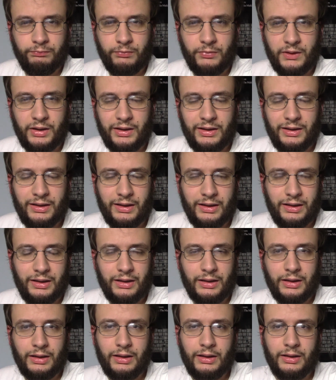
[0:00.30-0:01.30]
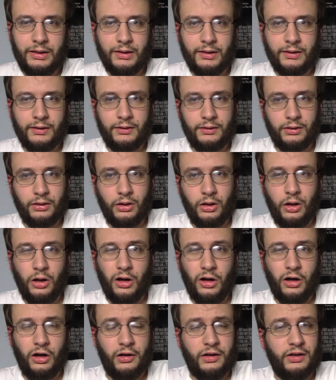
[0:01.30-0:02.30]
Today is
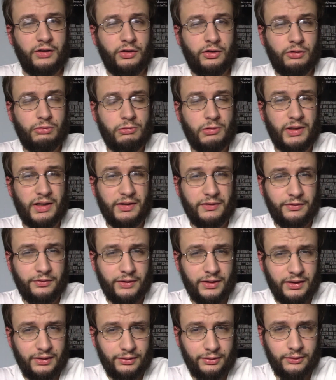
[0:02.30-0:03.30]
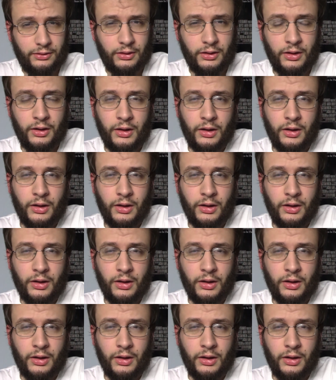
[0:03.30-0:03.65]
August 25th,